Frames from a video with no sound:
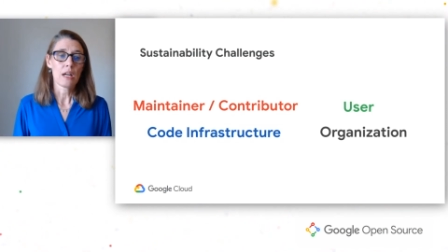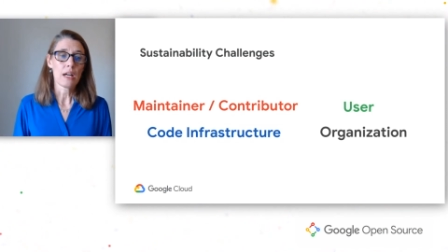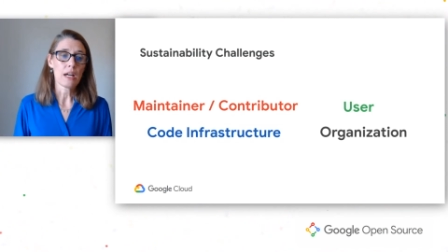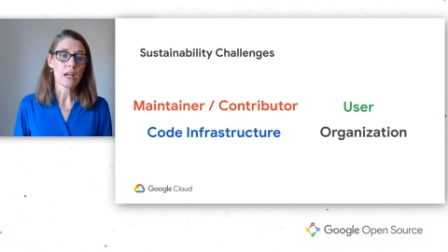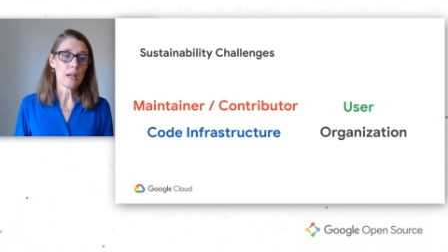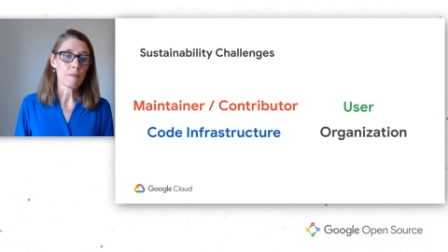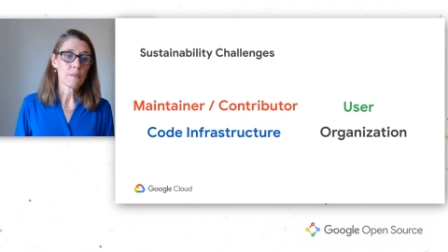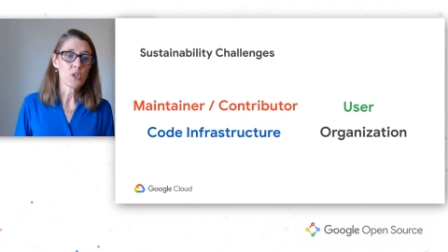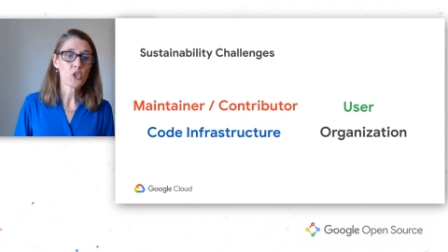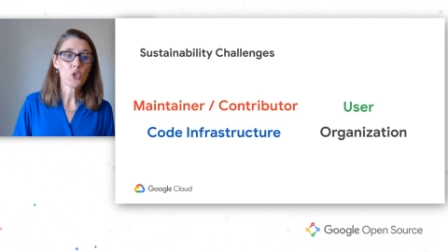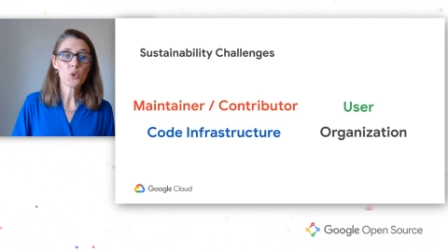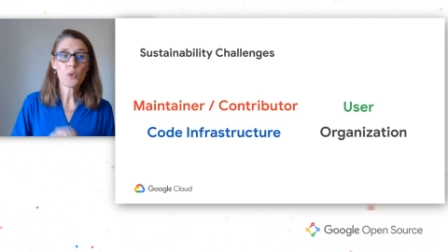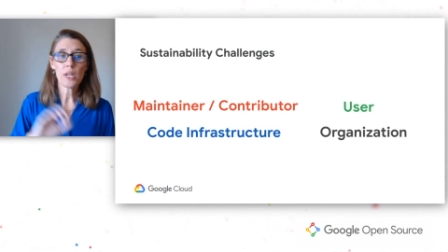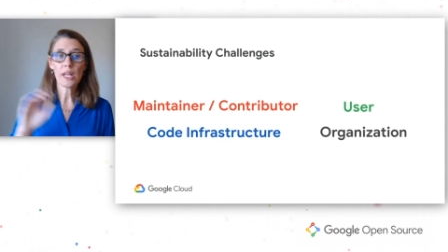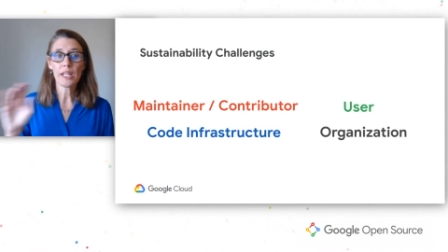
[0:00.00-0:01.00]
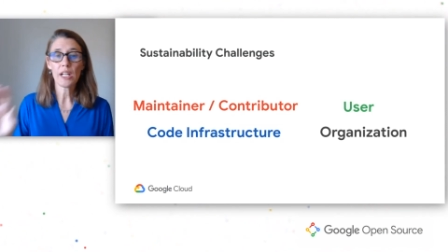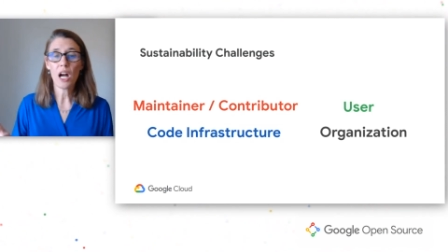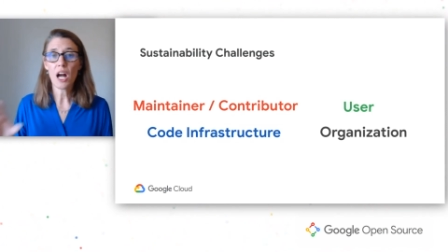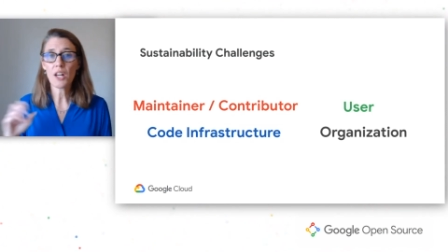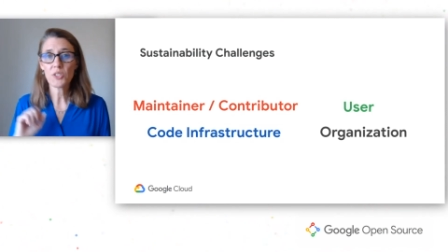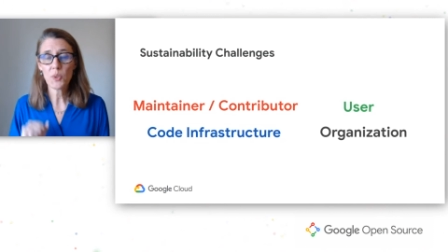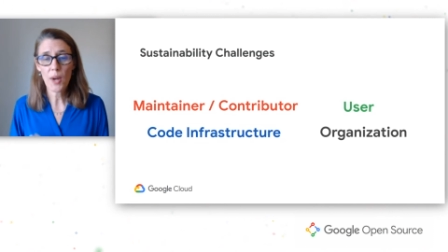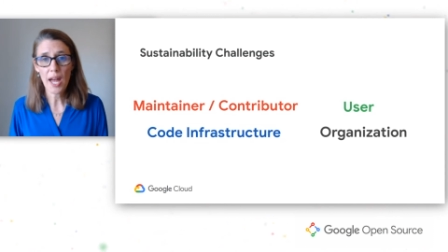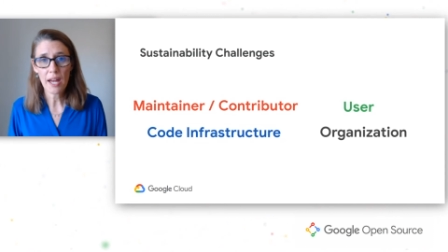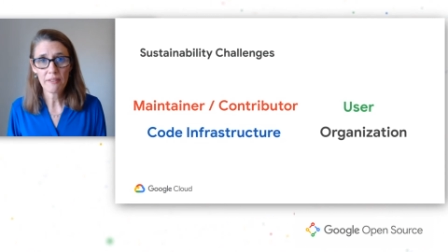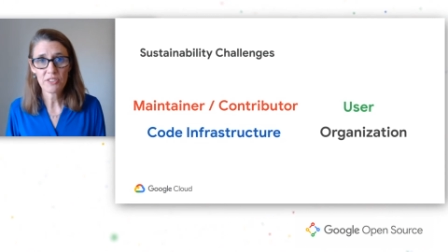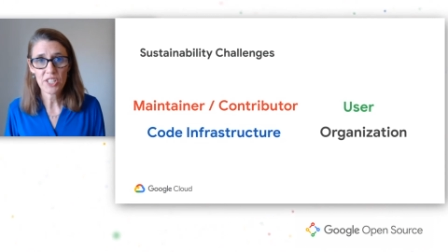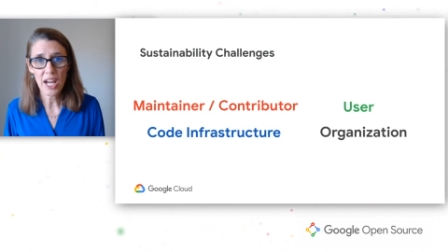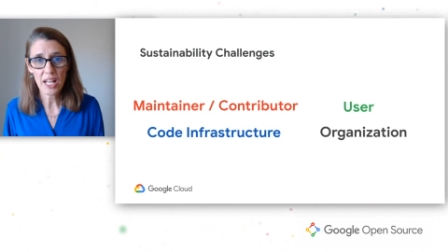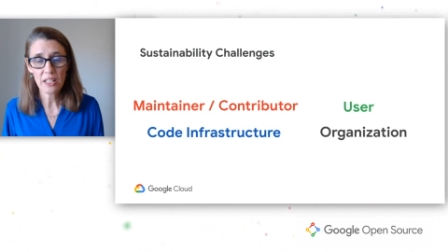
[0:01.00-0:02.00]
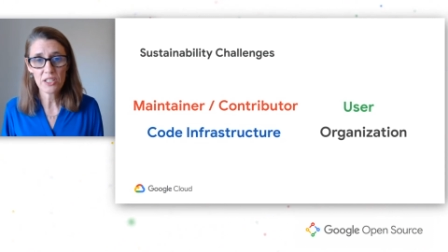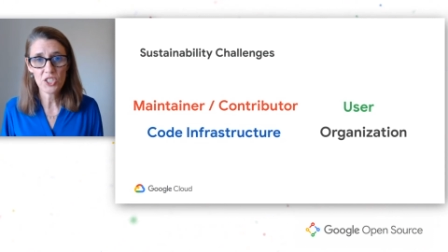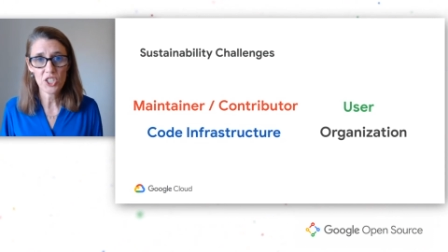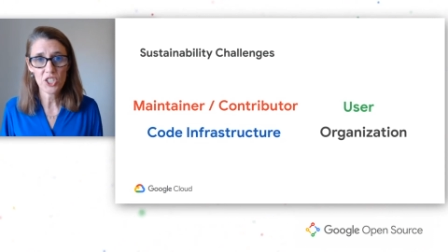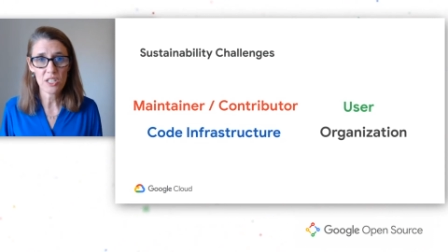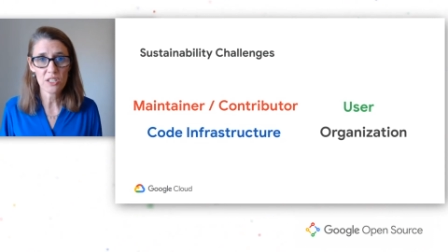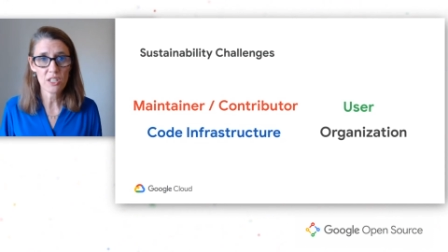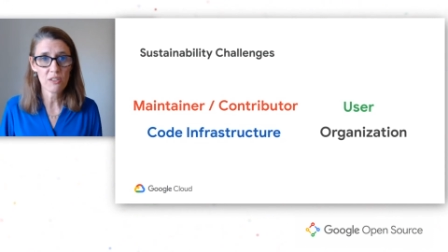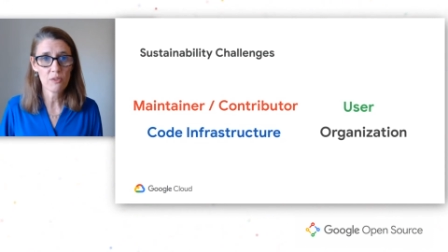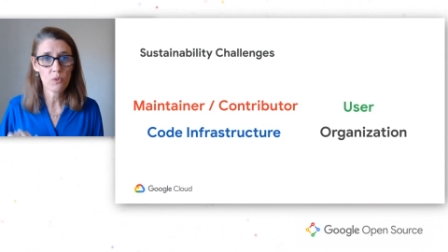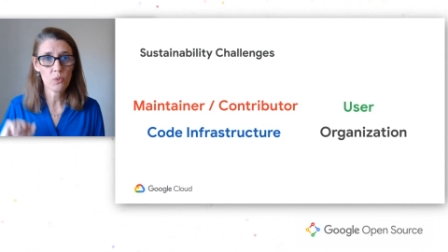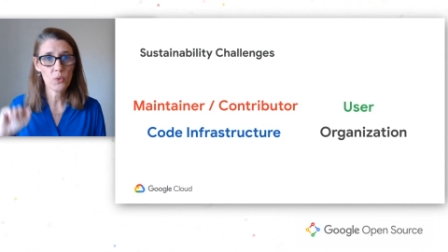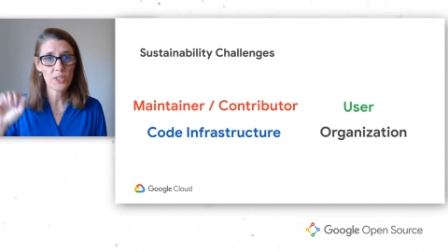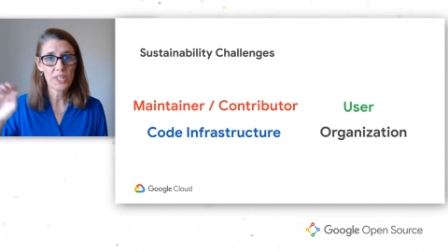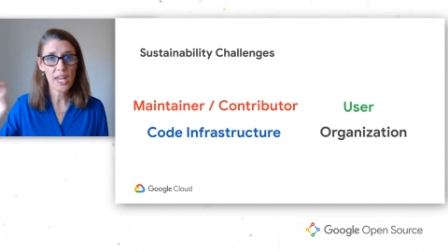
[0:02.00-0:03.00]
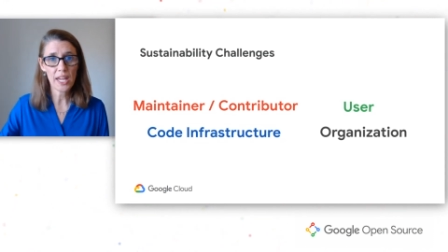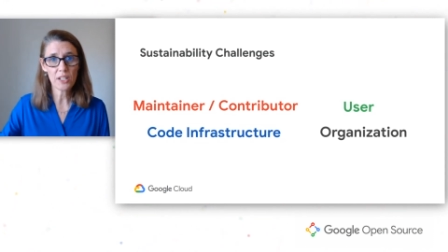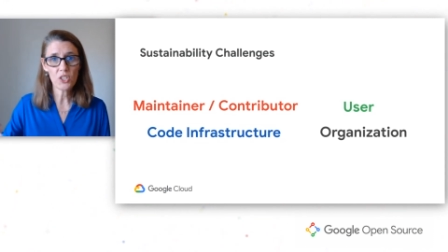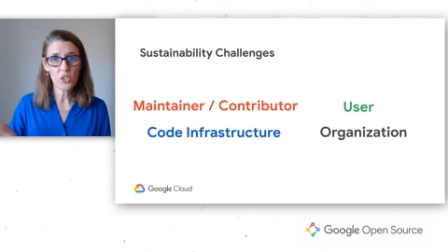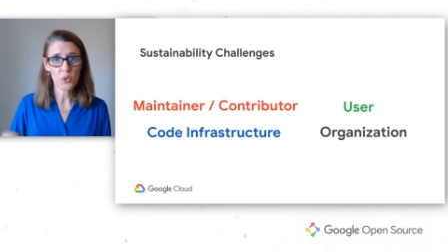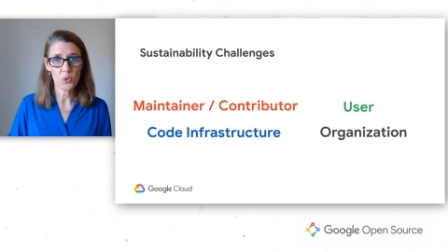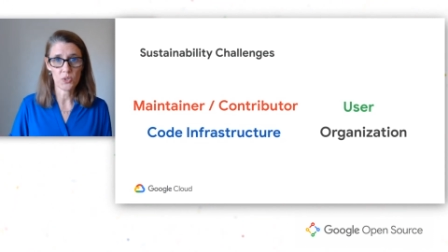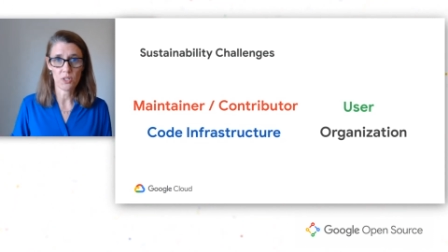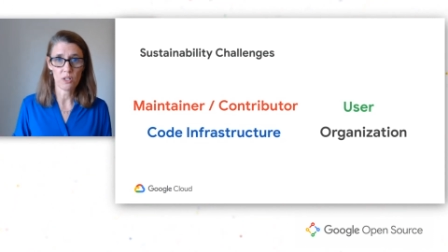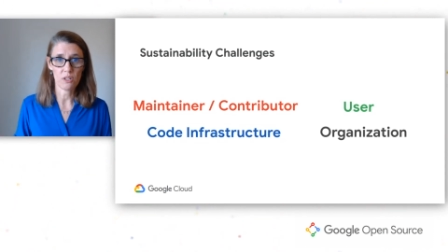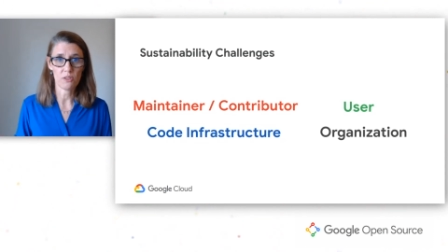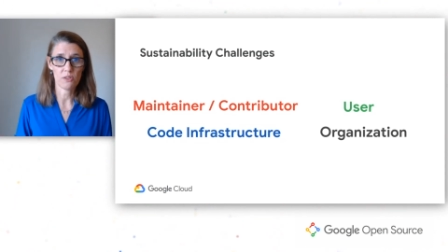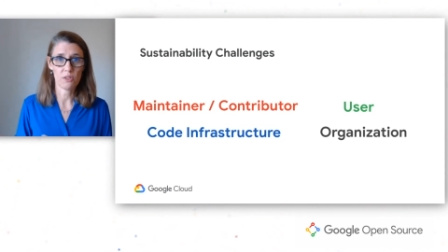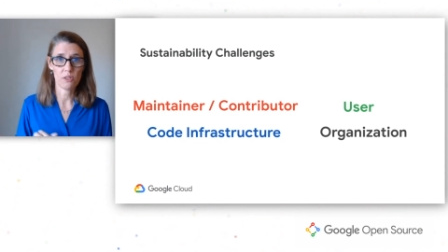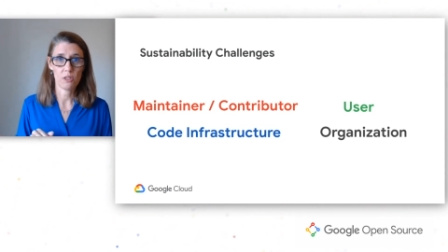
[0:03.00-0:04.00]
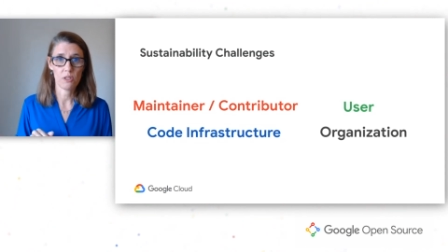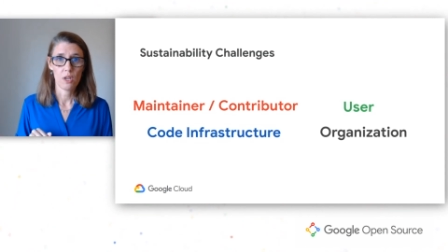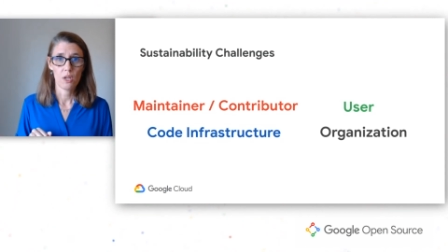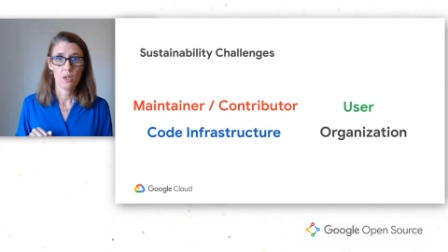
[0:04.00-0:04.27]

Um, you can also have challenges with end users.